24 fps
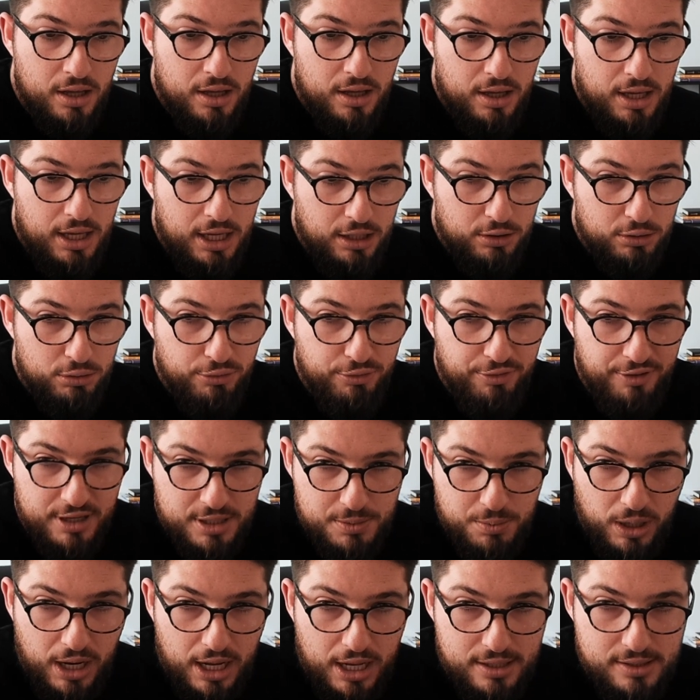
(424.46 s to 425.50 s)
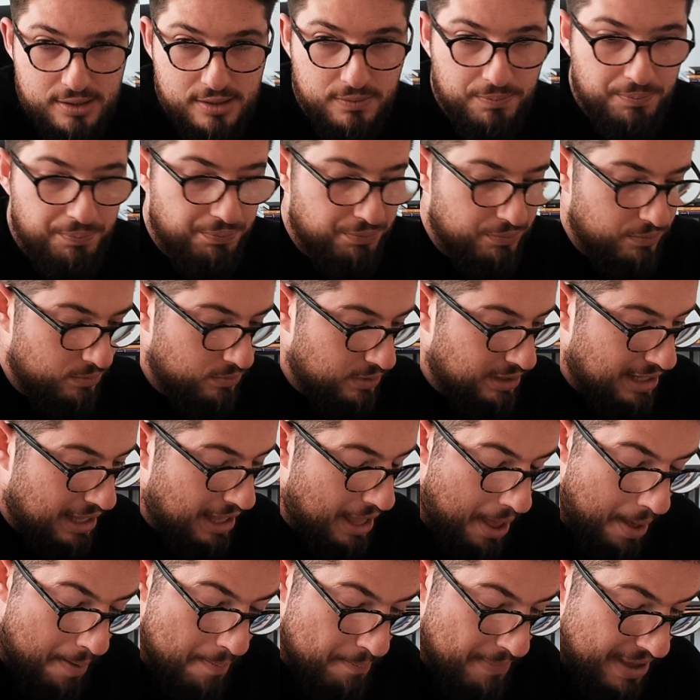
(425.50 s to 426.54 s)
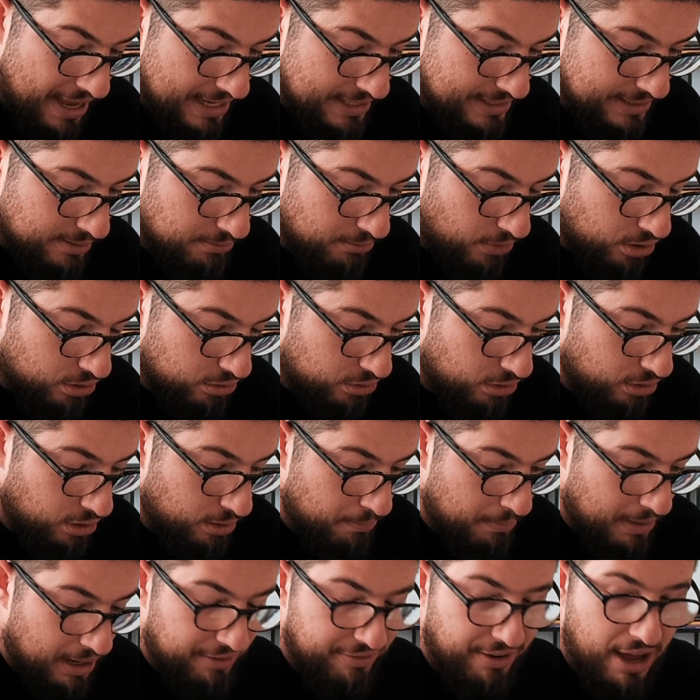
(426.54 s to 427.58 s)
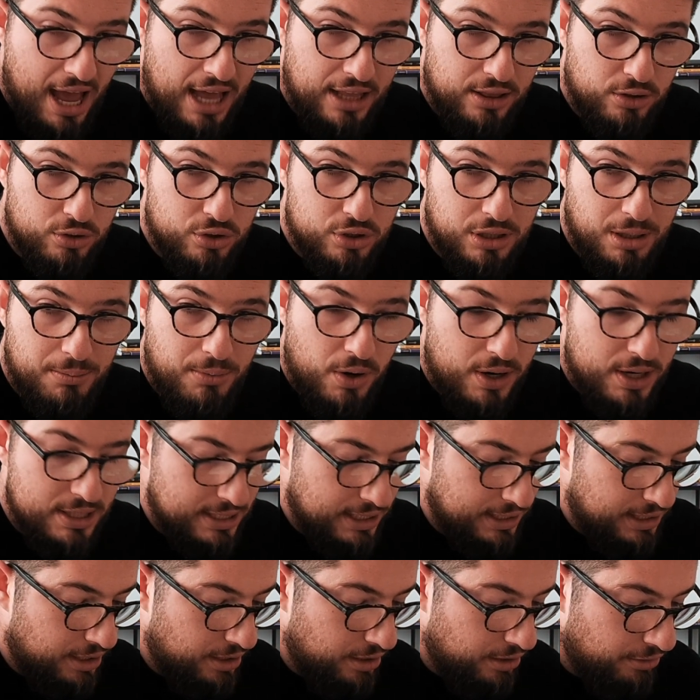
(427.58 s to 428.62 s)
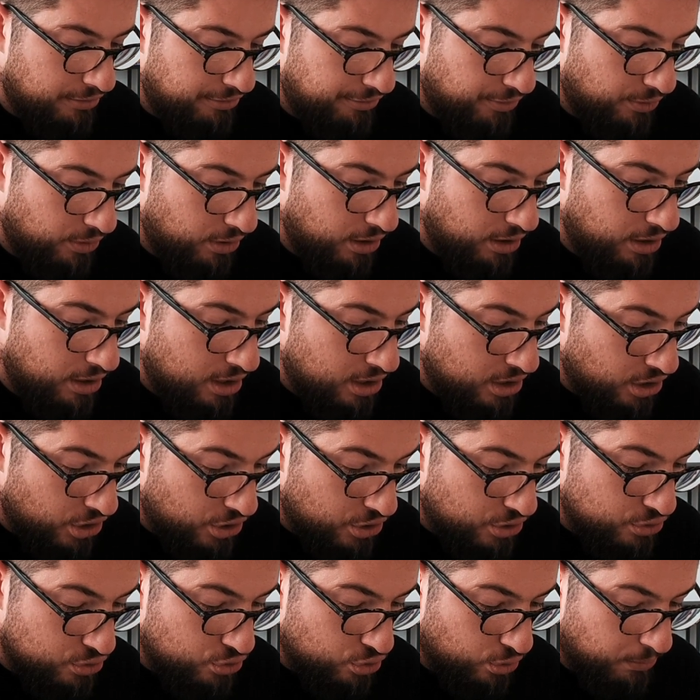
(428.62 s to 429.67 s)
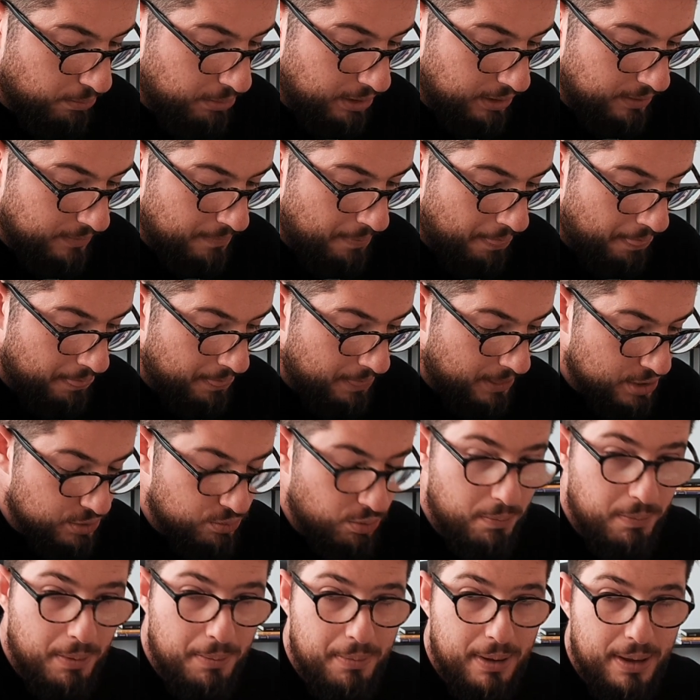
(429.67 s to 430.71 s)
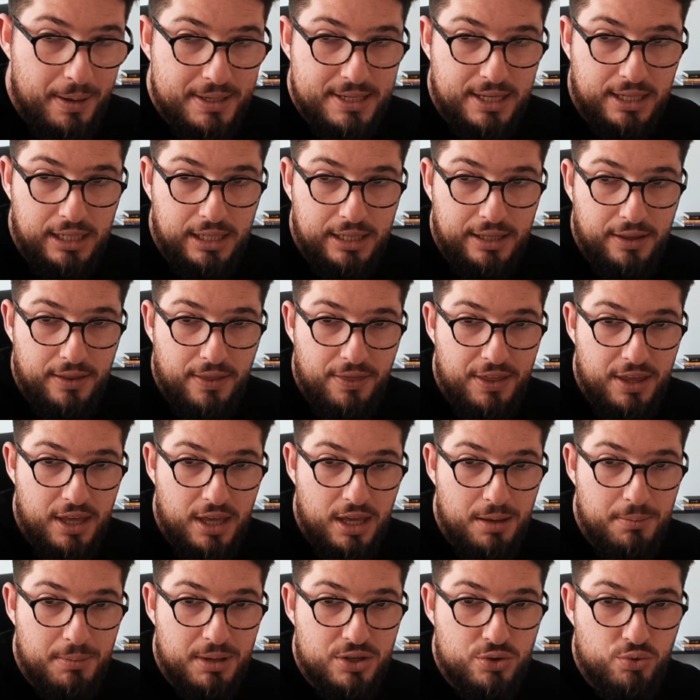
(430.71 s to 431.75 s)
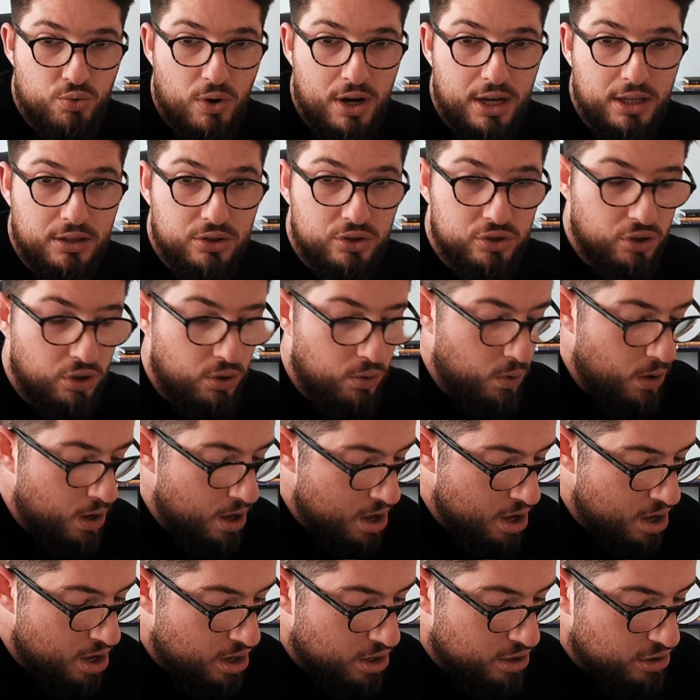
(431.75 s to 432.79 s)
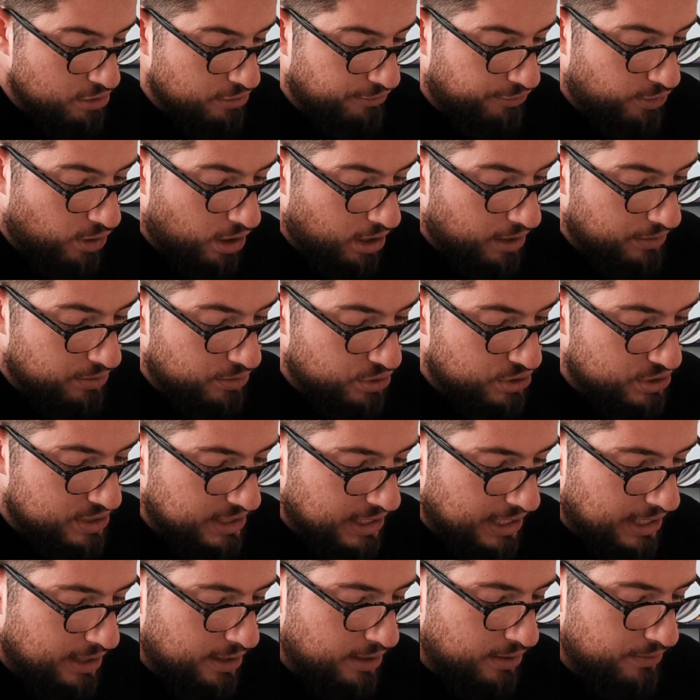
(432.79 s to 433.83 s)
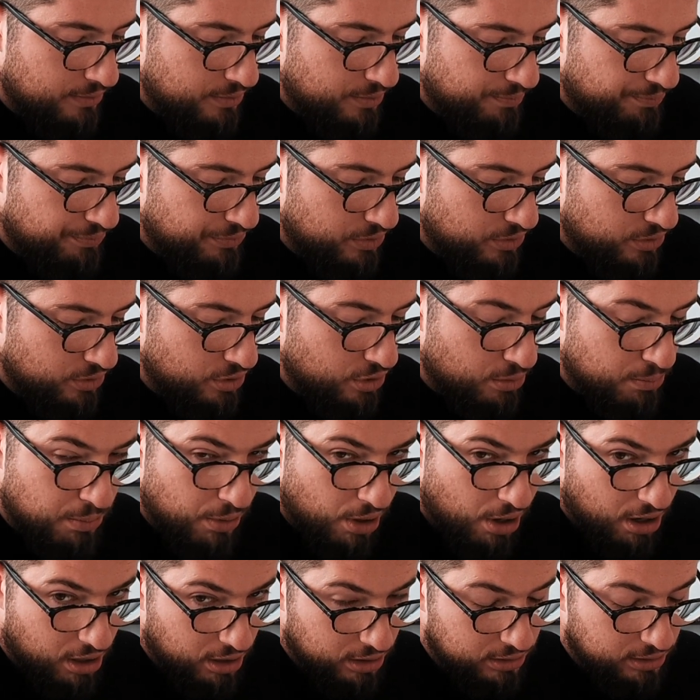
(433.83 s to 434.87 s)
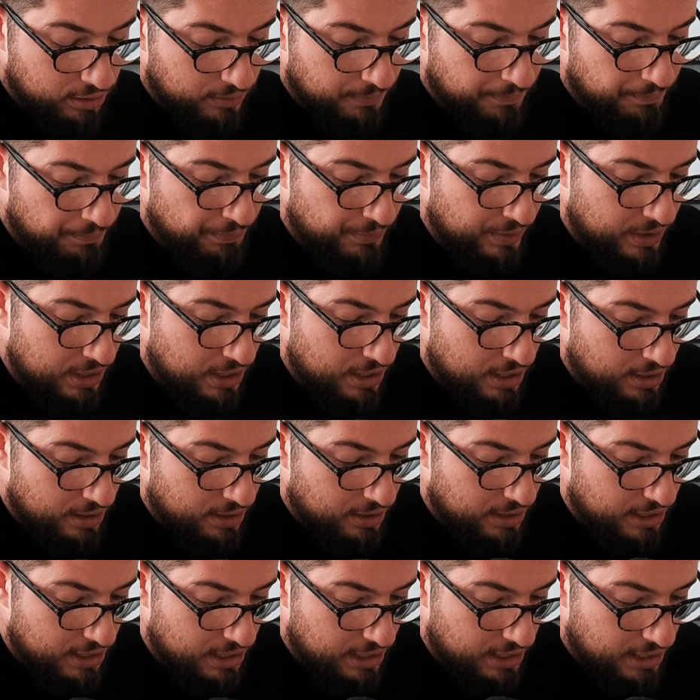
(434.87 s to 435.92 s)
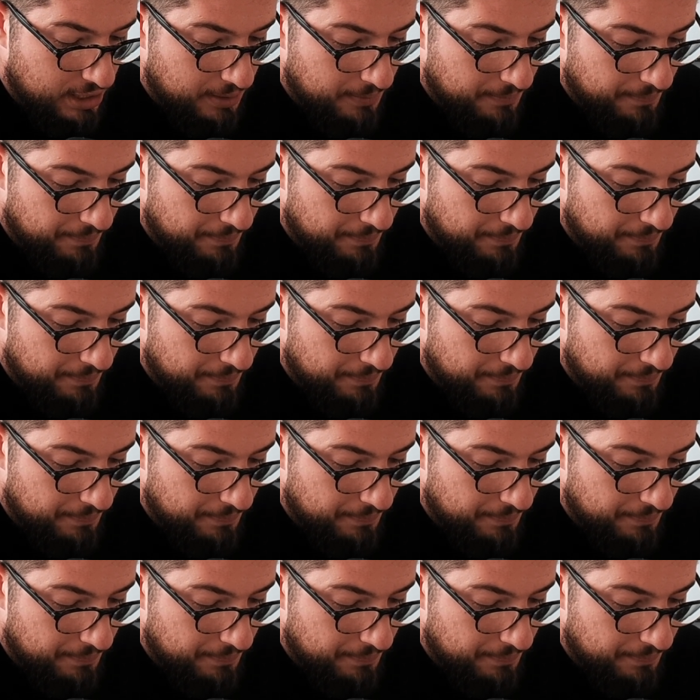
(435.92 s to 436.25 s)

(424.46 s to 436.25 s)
into Facebook ads. Amazing module, but if I had to summarize it here for YouTube, this will be basically the image, right? So you've got to understand your product, the